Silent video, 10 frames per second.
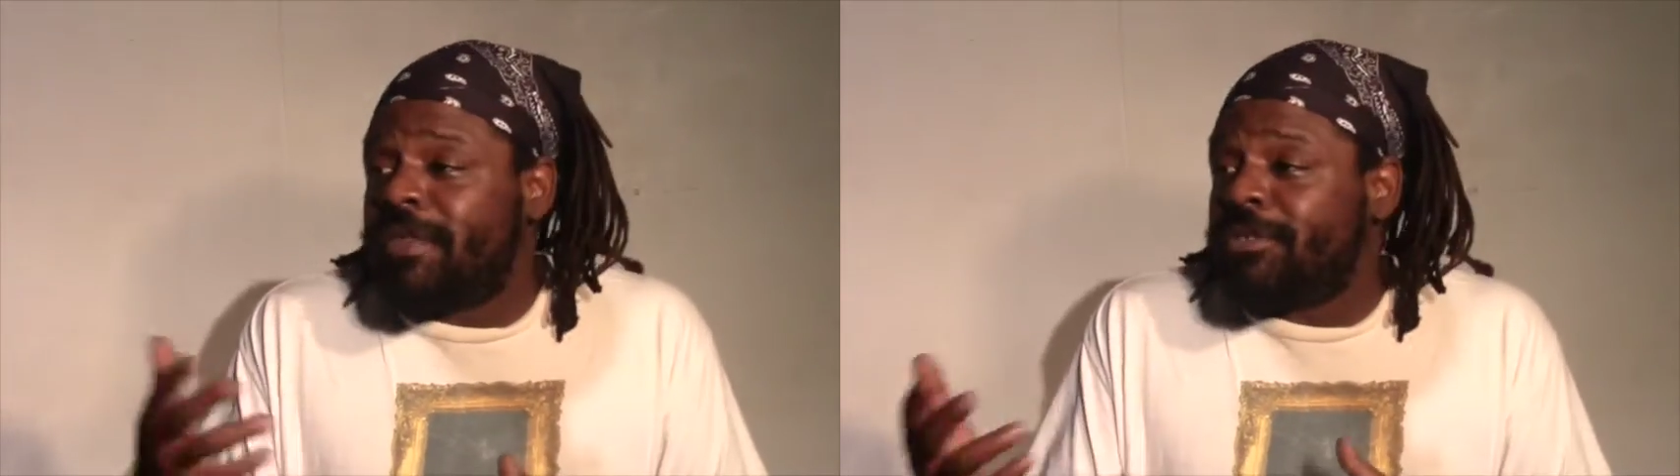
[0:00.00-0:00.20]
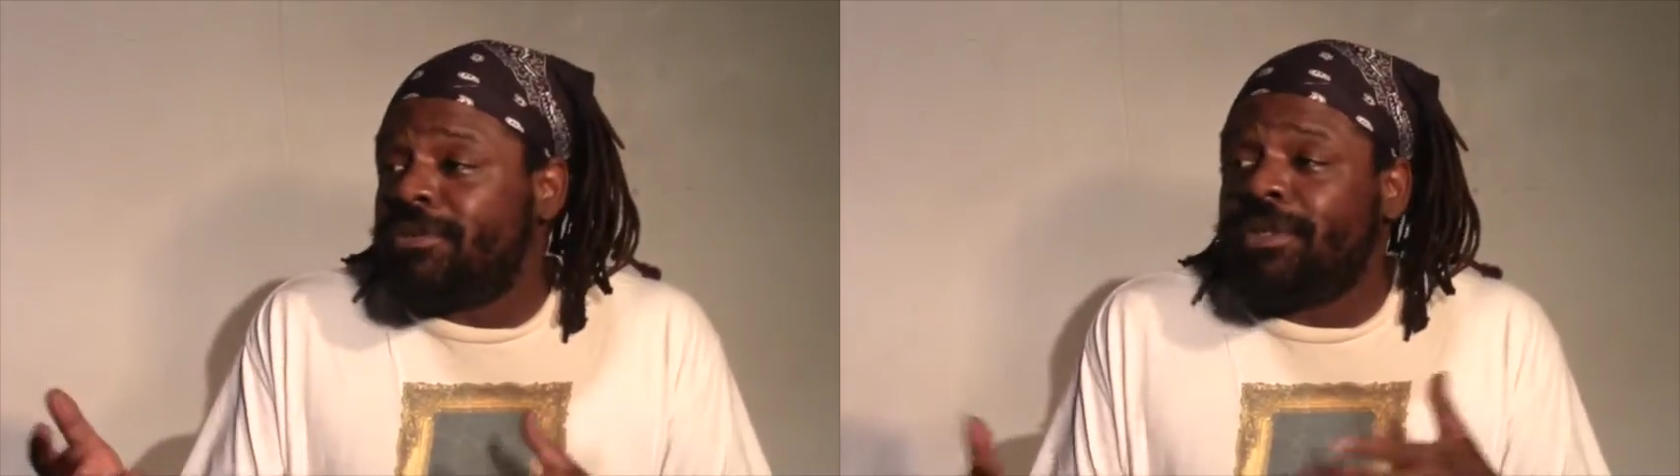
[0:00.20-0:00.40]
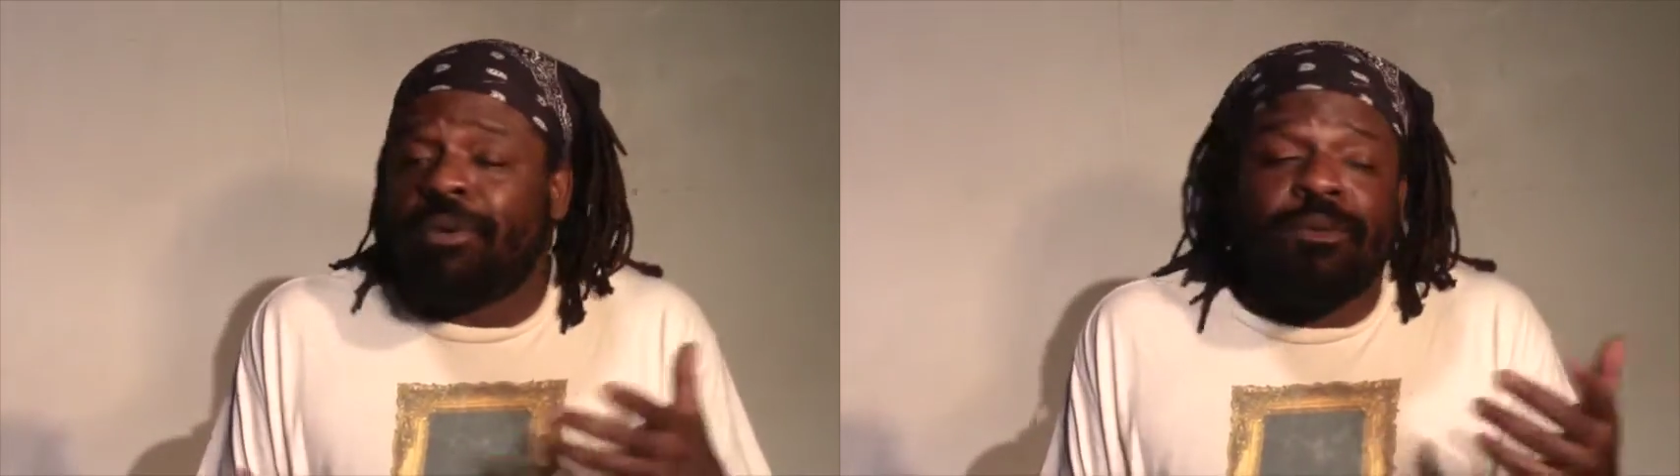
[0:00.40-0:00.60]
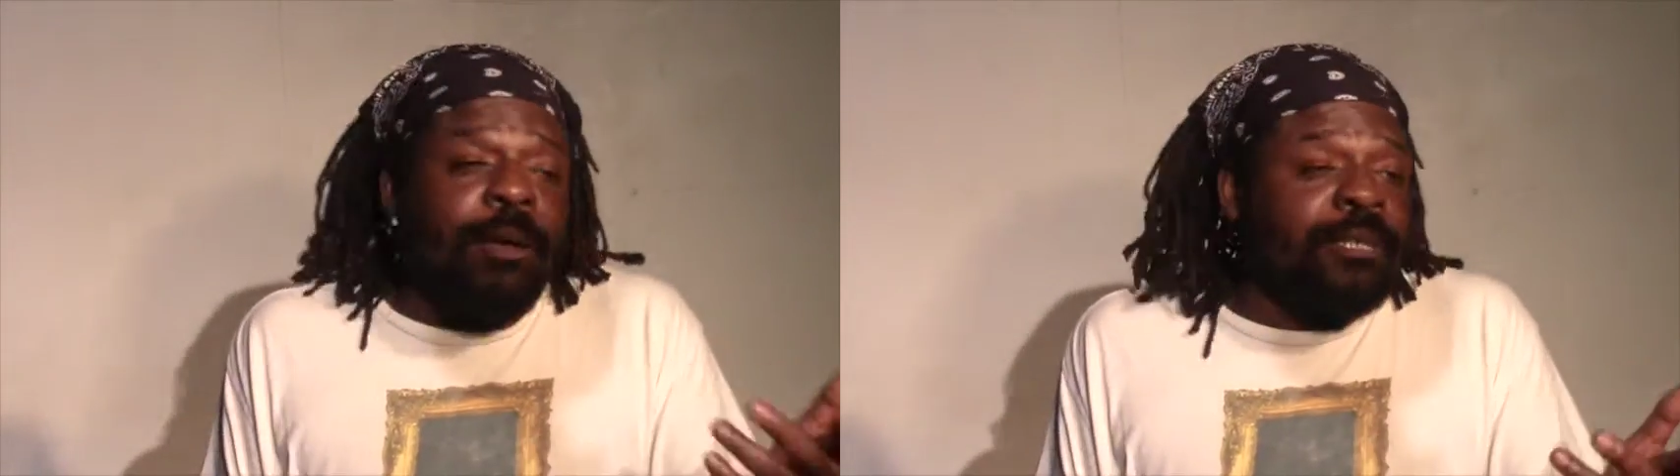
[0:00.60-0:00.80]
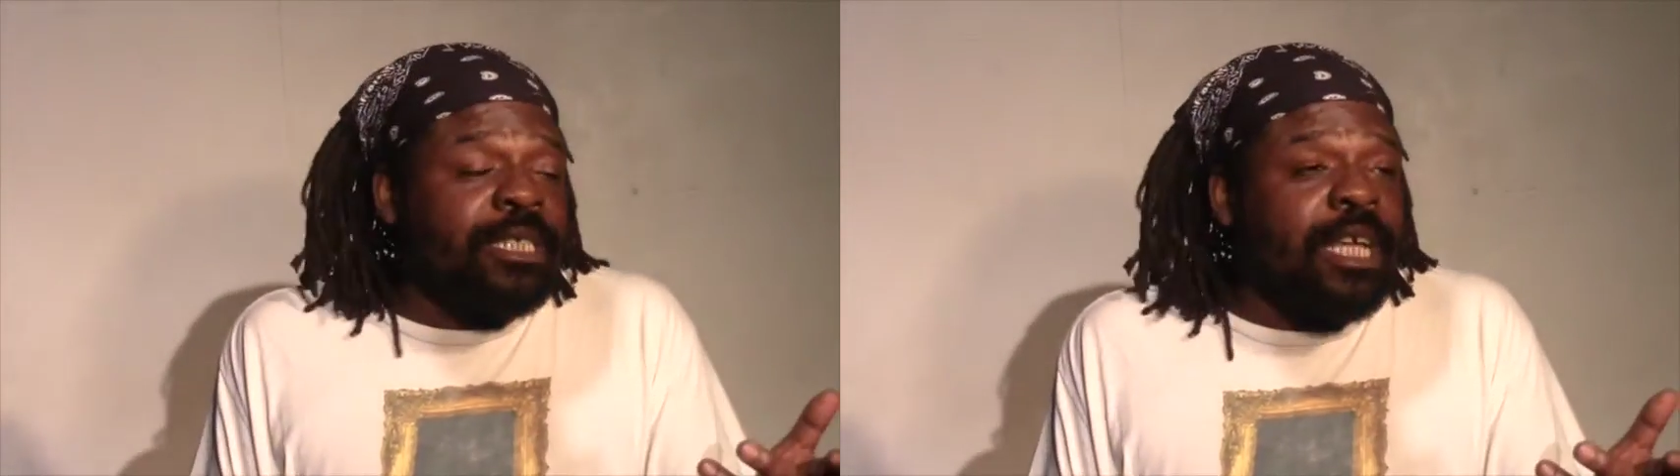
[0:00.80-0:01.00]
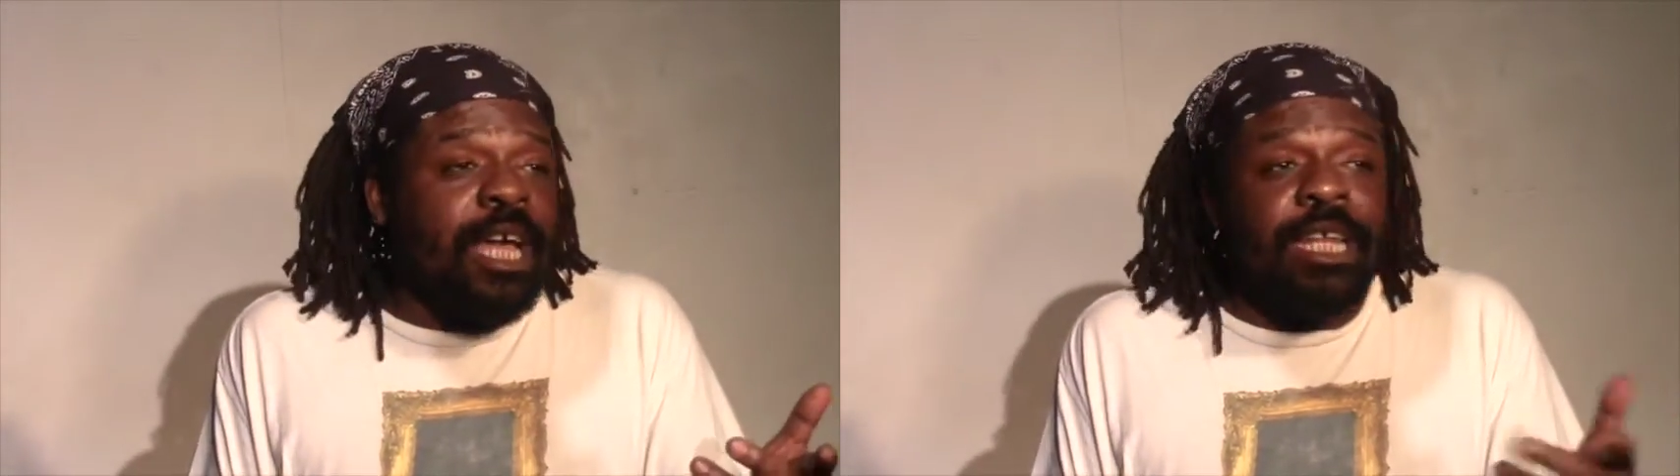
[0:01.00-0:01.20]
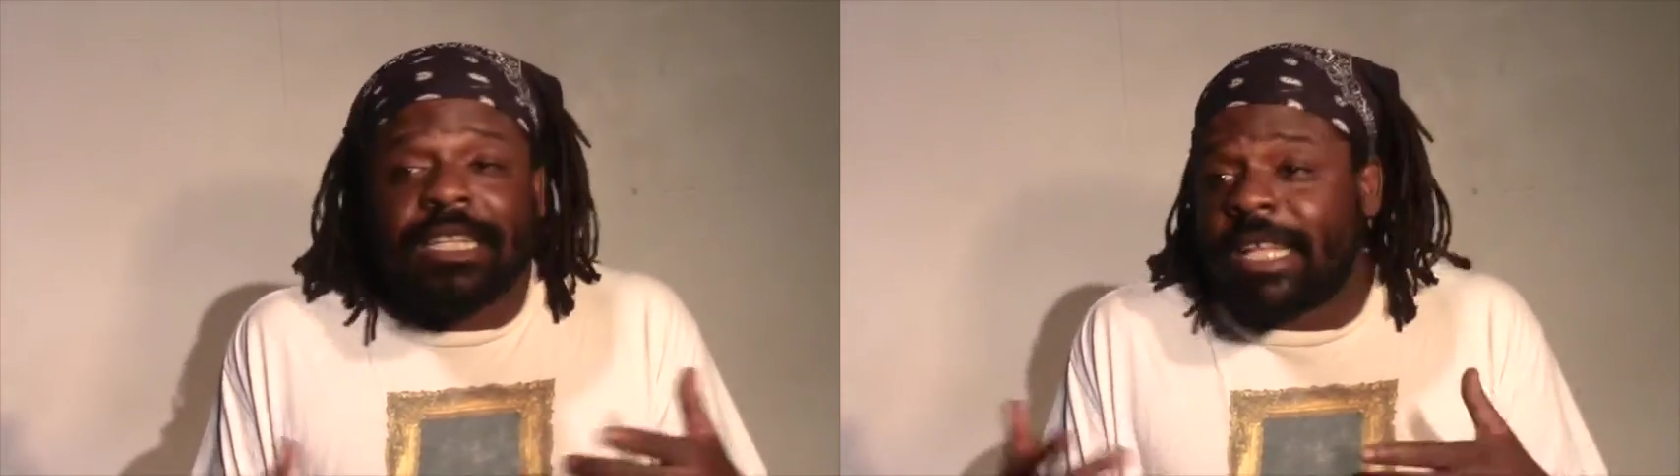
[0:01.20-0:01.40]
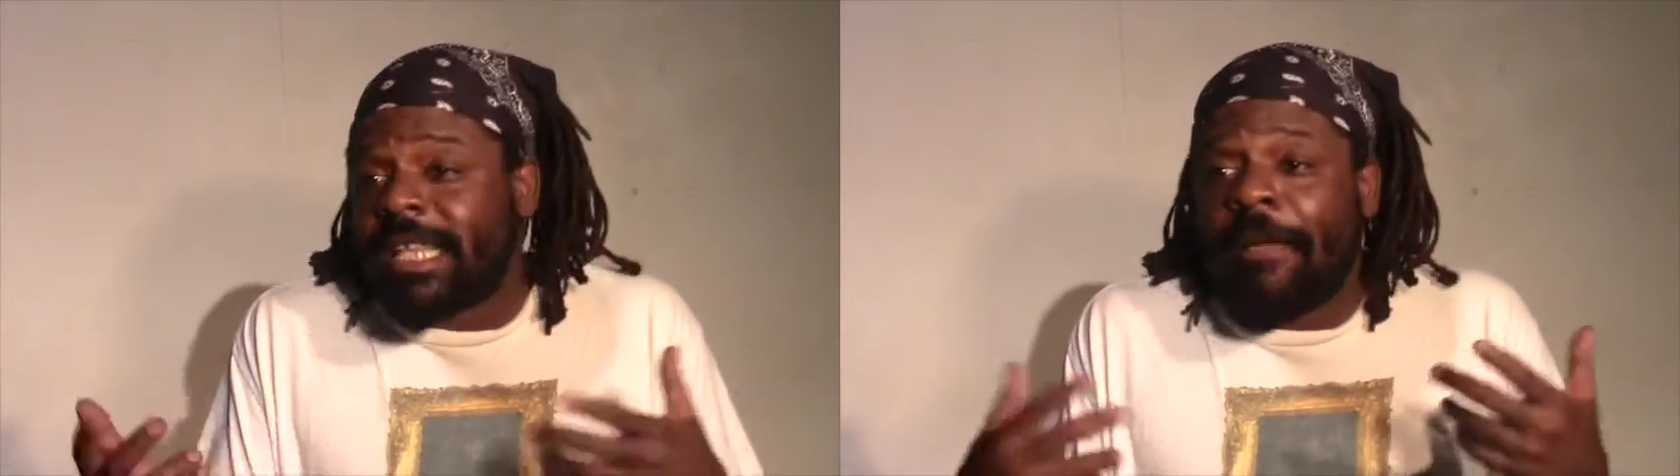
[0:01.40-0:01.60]
if they're doing a
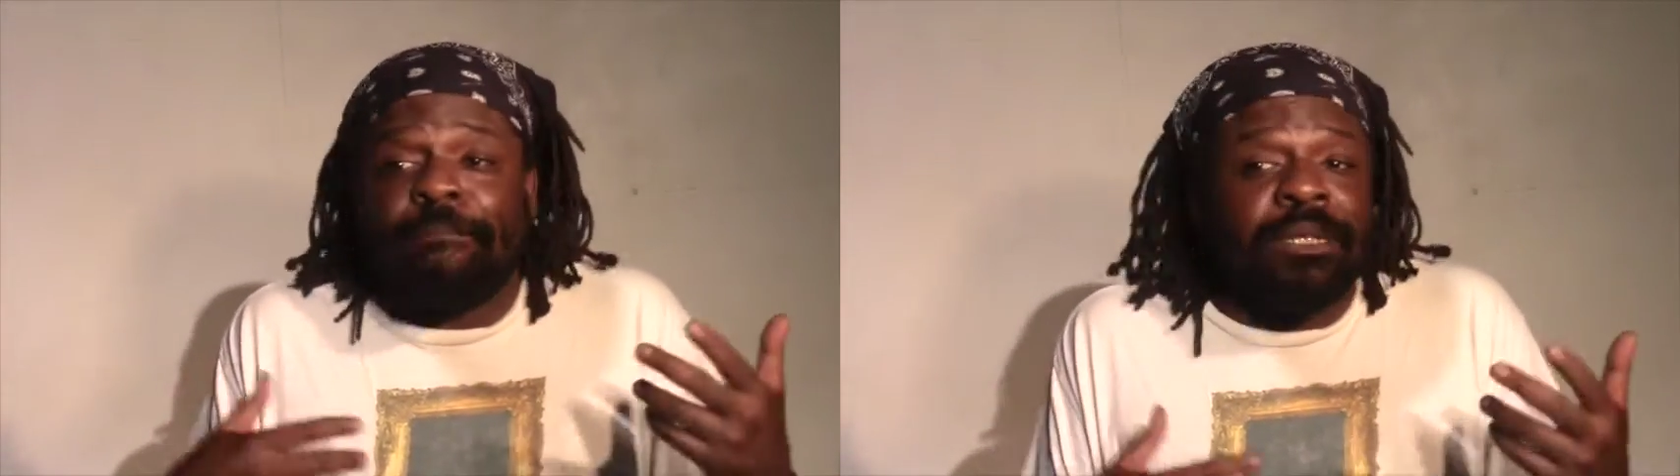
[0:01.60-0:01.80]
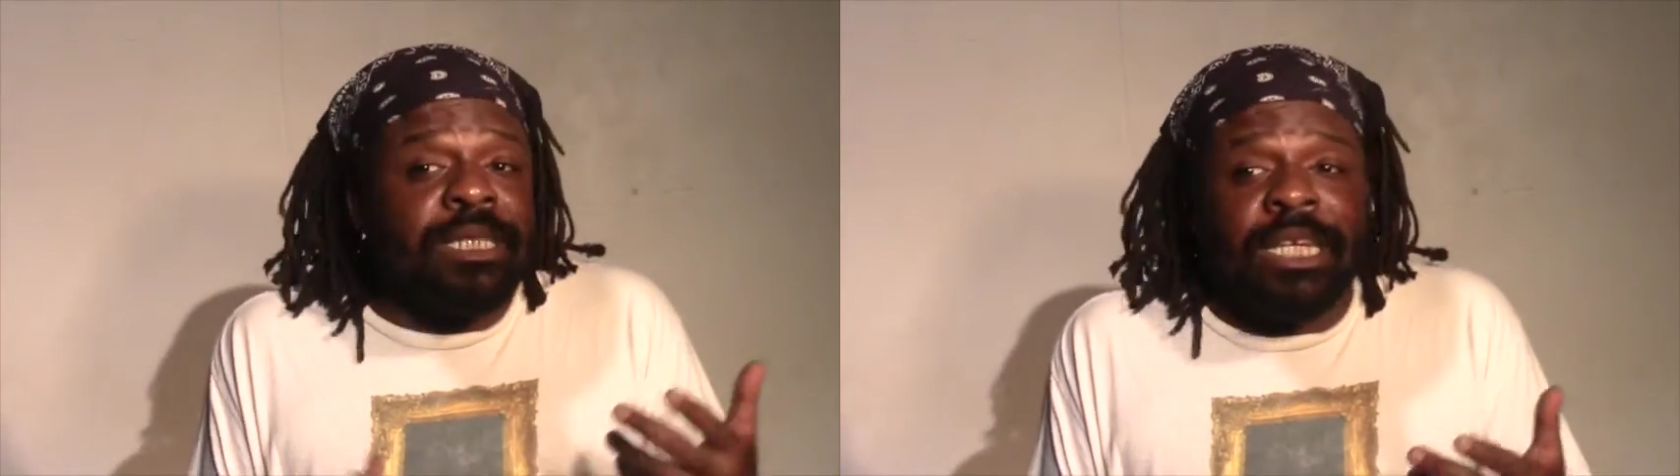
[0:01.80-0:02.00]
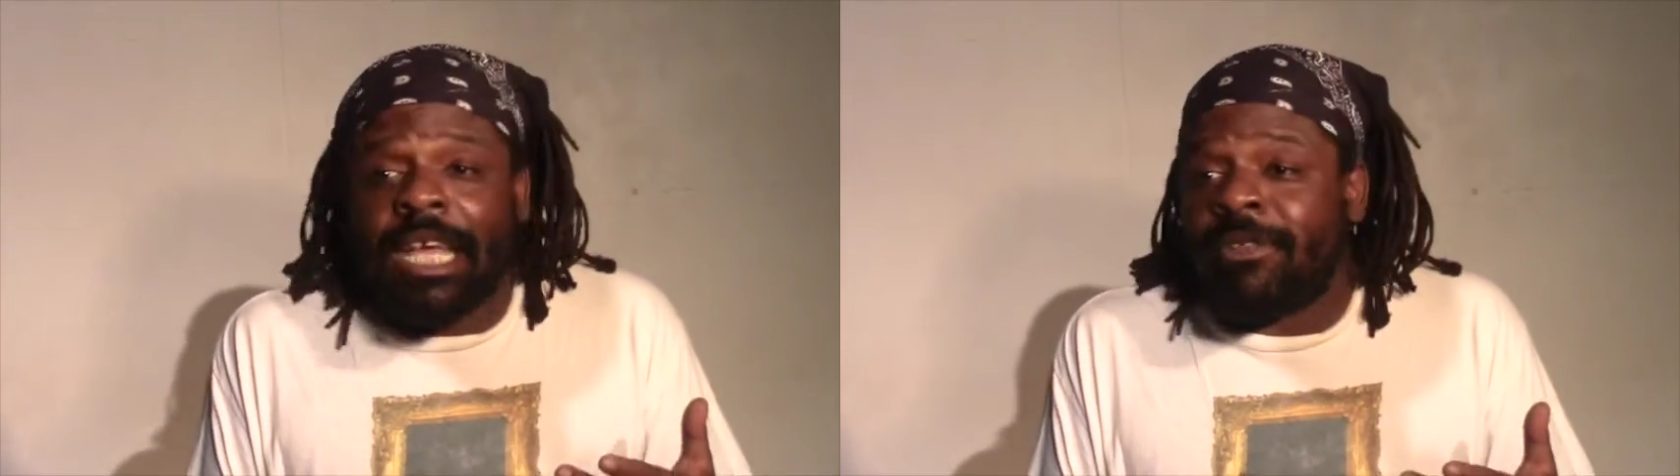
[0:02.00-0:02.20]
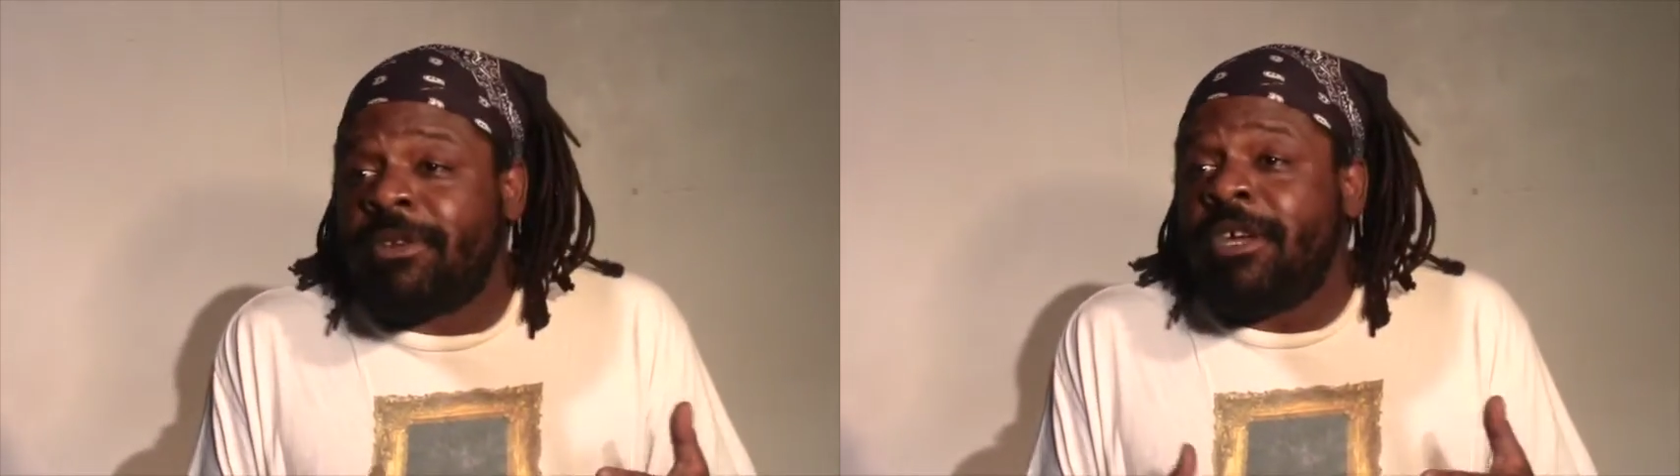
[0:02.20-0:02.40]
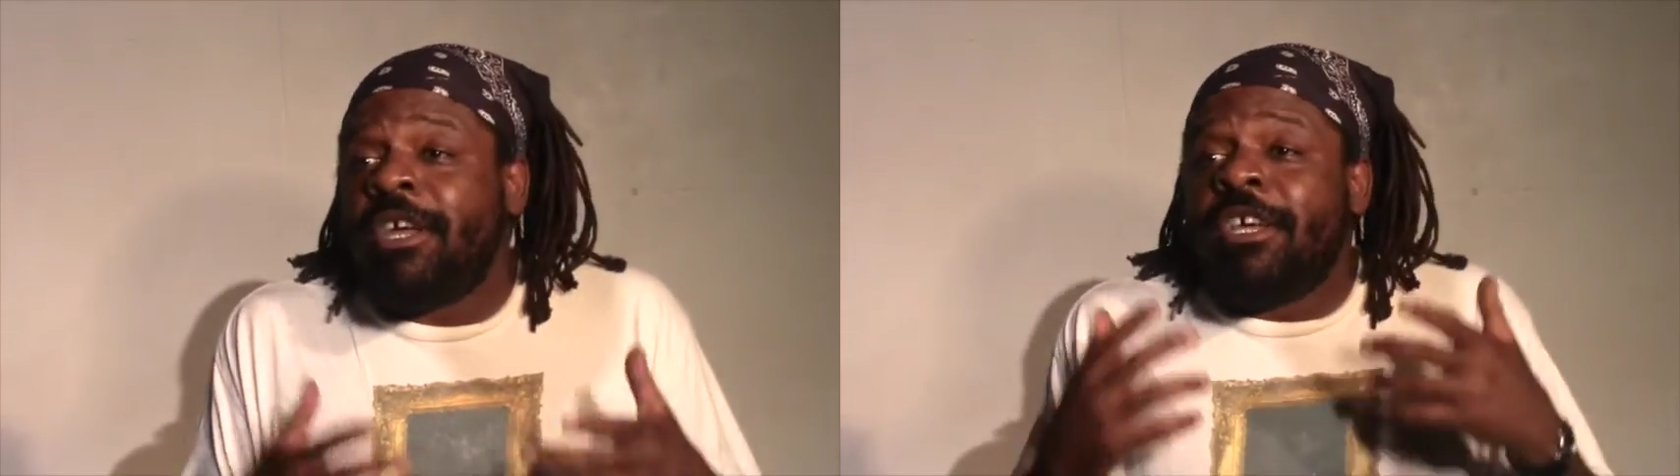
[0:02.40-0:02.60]
webisodic that they put together,